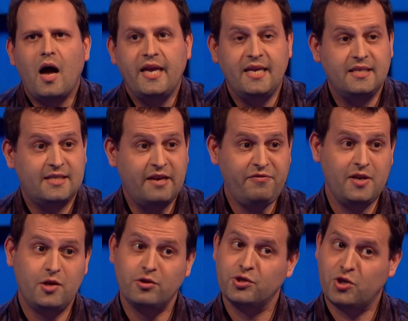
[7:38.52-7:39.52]
He's definitely
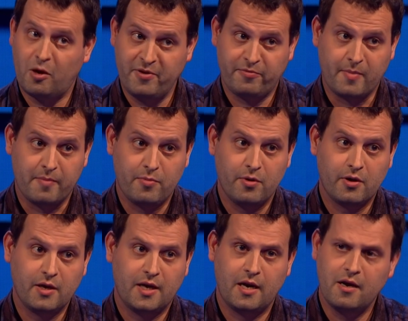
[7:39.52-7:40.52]
got a copy of my
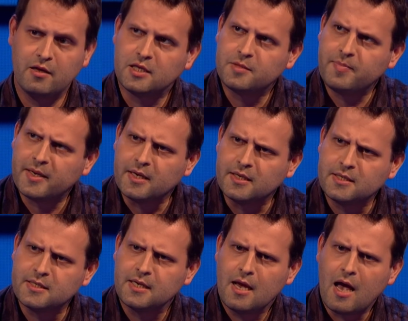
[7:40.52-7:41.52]
book, and I know this
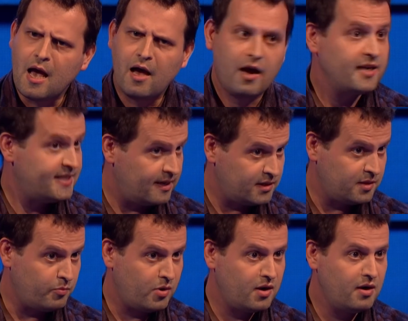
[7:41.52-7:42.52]
because I sent
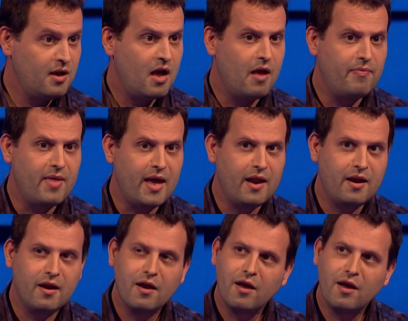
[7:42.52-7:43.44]
him one, and then